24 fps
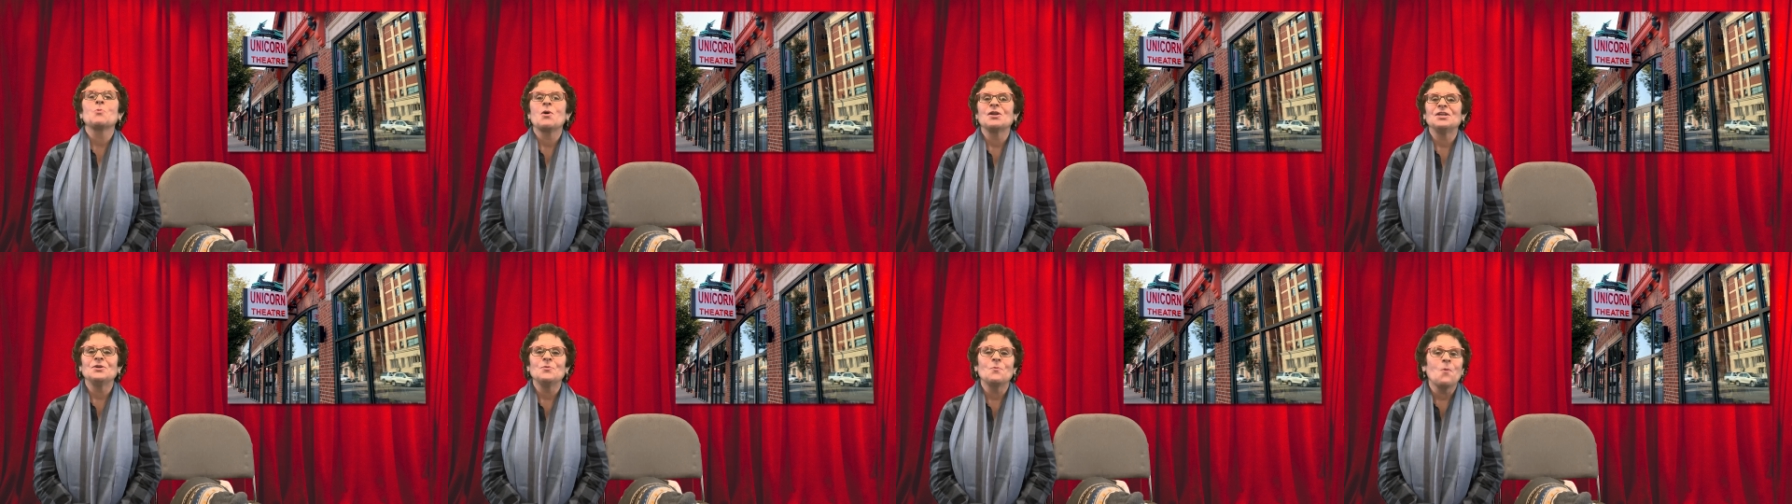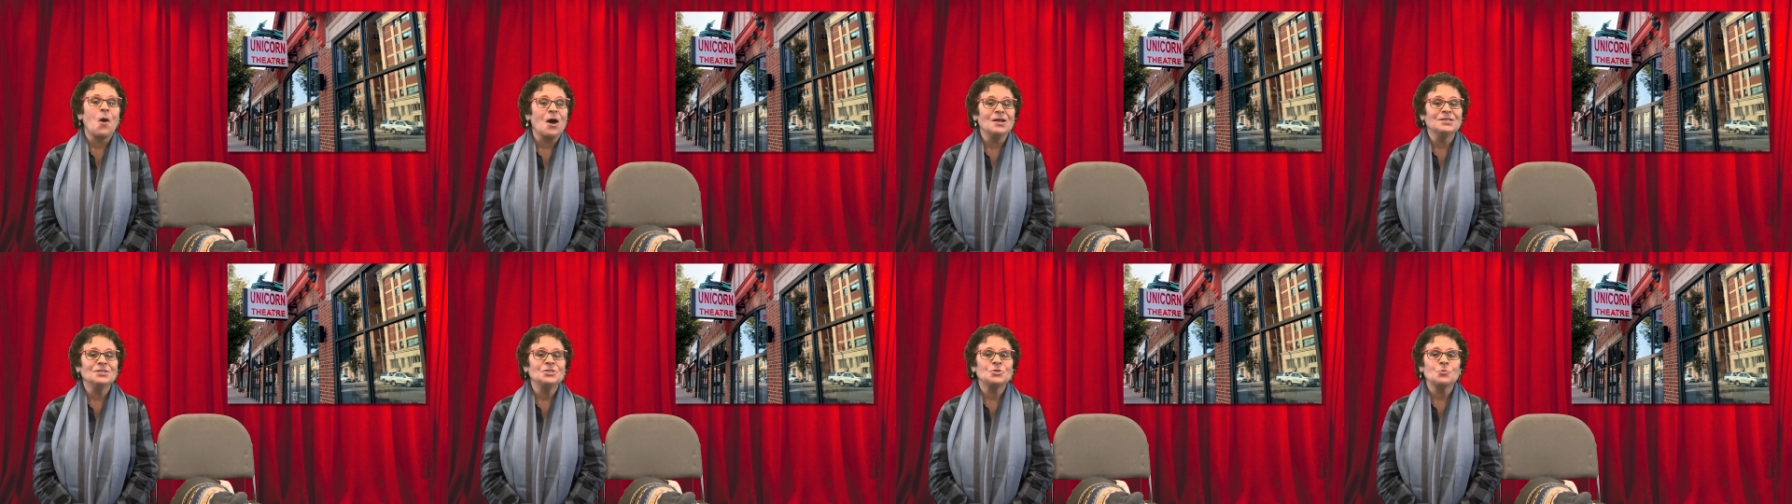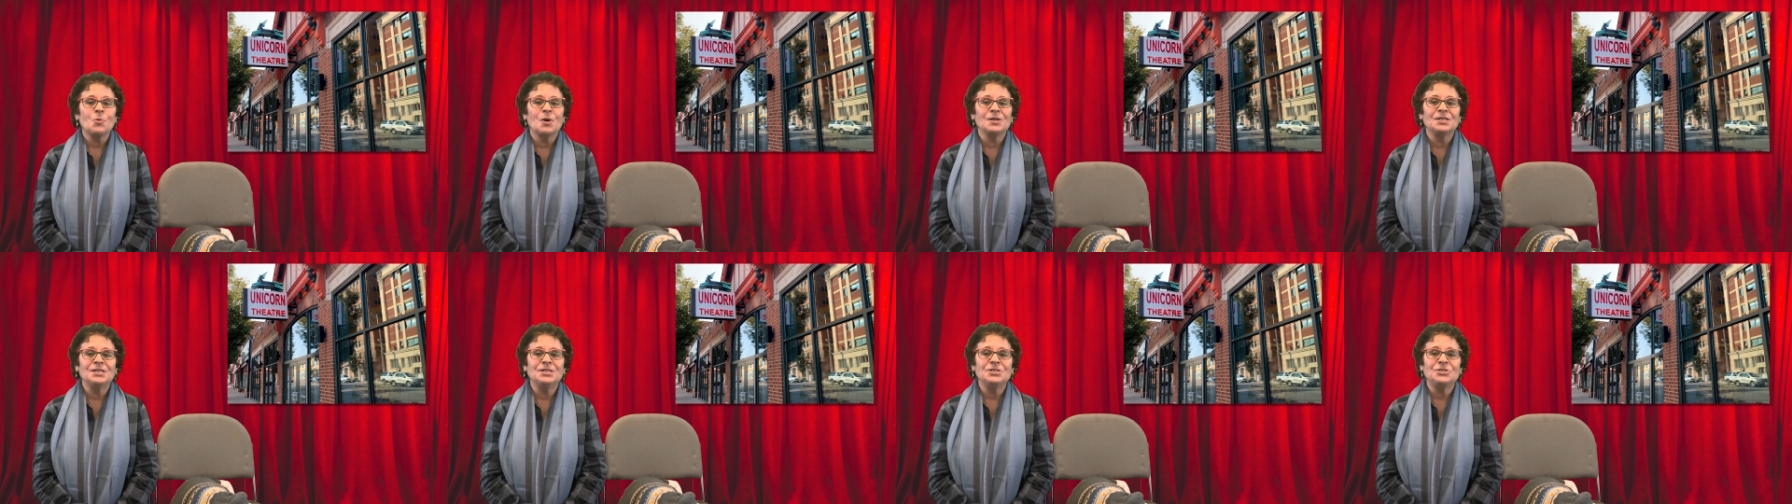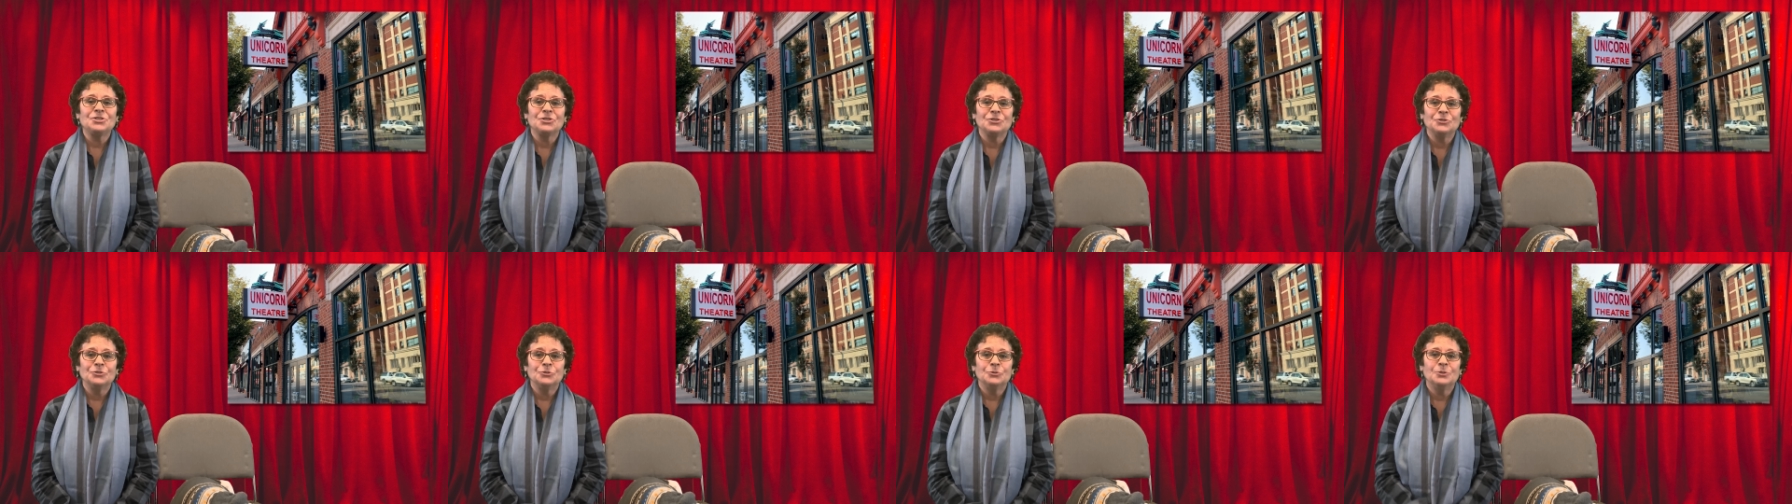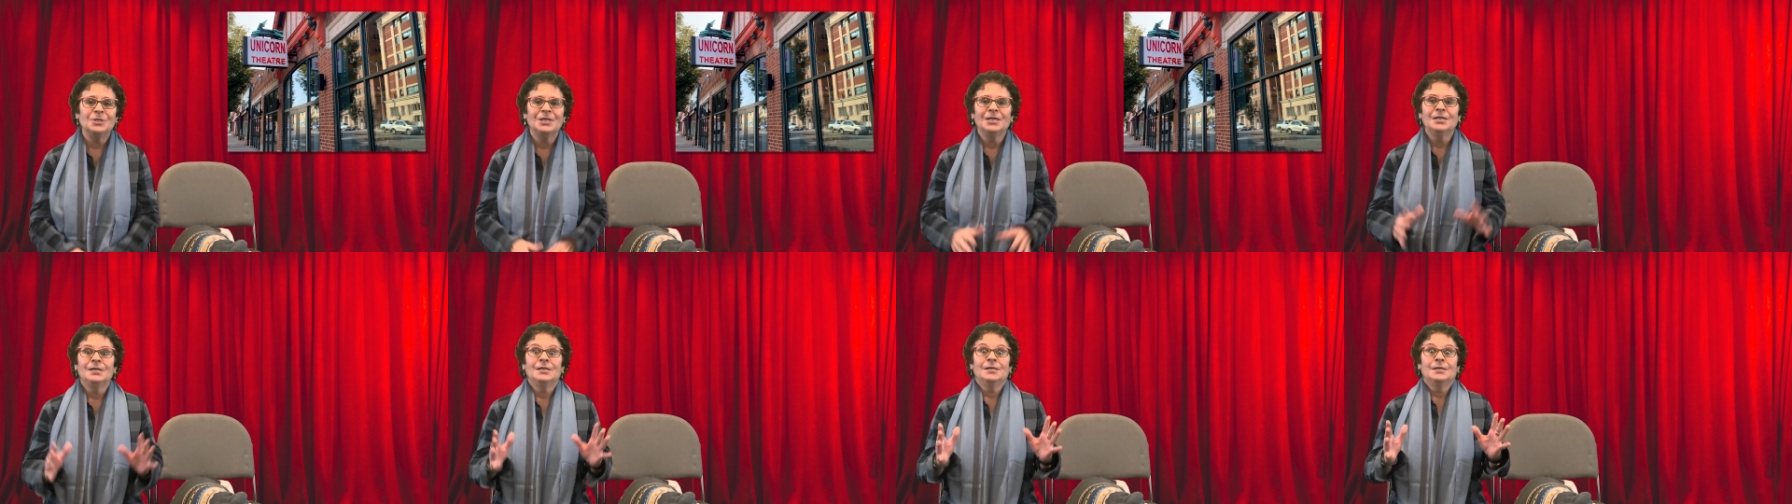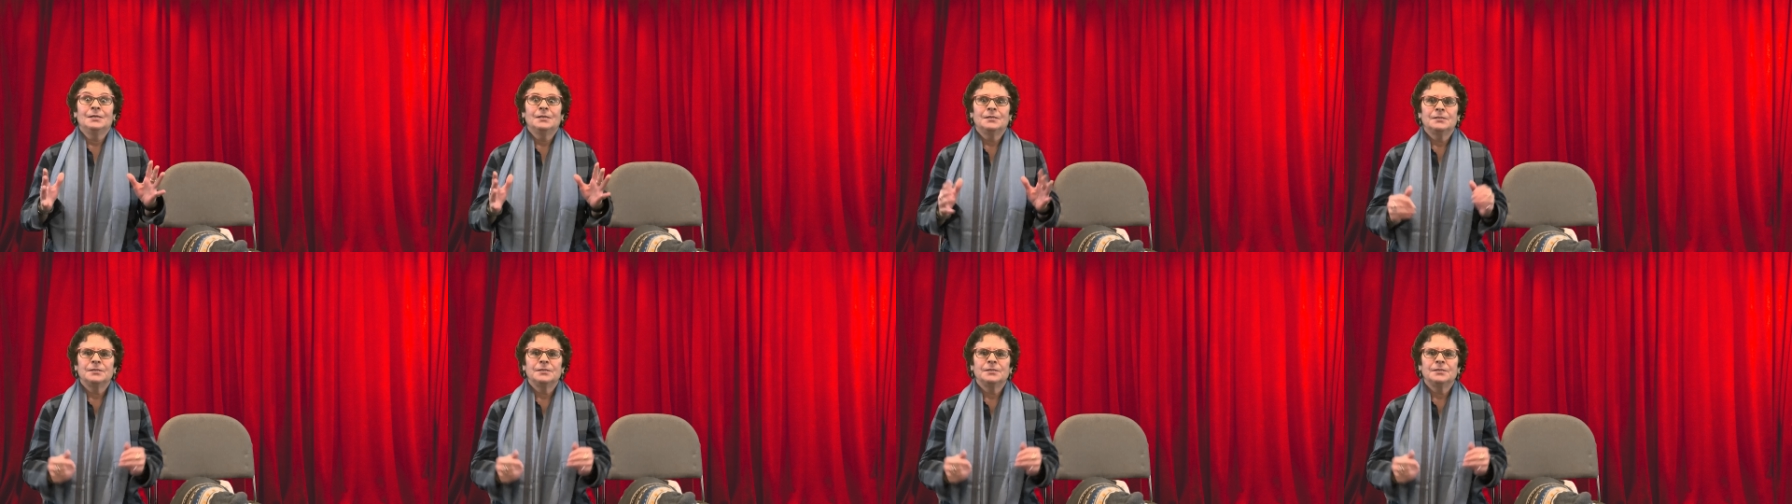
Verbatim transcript: 21 22